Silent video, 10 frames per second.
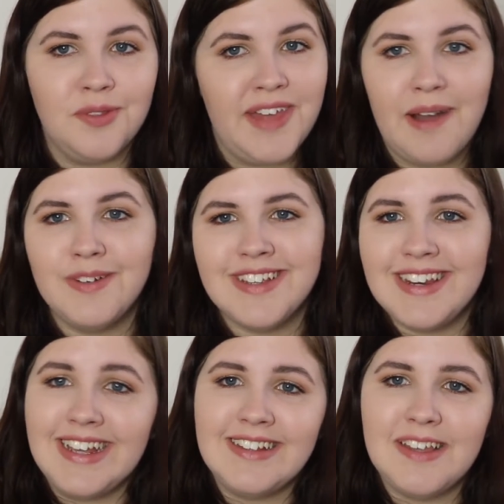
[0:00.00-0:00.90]
so that was
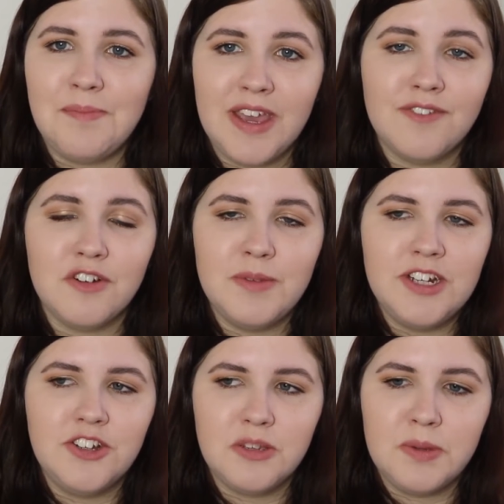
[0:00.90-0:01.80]
an easy pick for
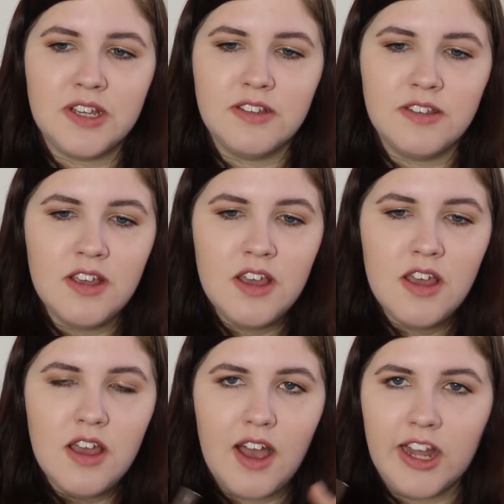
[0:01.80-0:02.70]
me just because
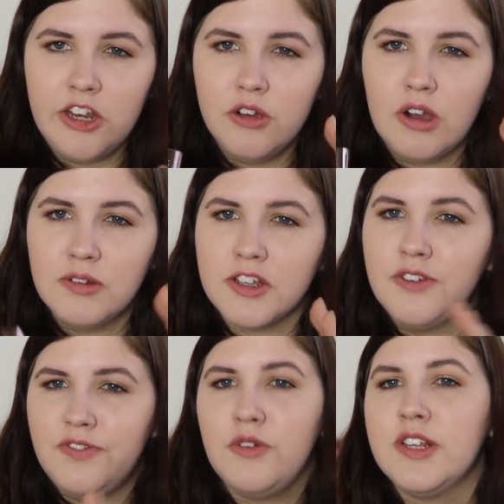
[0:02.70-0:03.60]
I knew I was going
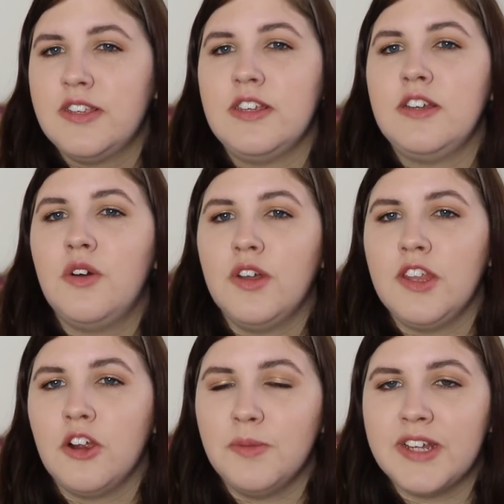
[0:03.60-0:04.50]
to focus in on
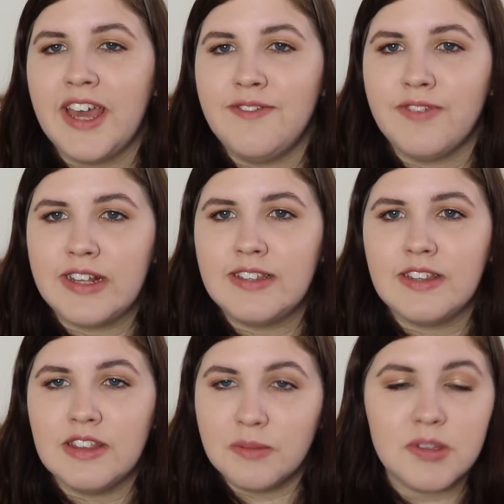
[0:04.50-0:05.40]
the Urban Decay
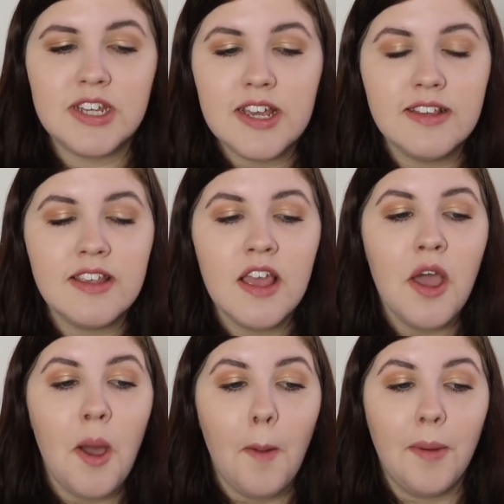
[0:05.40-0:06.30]
Vice lipsticks,
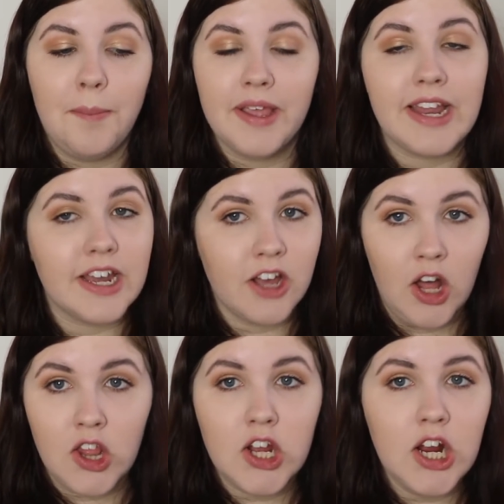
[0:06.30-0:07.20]
but picking a
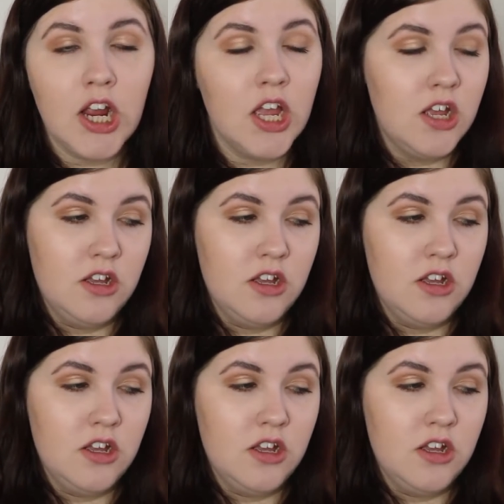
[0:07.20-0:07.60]
color,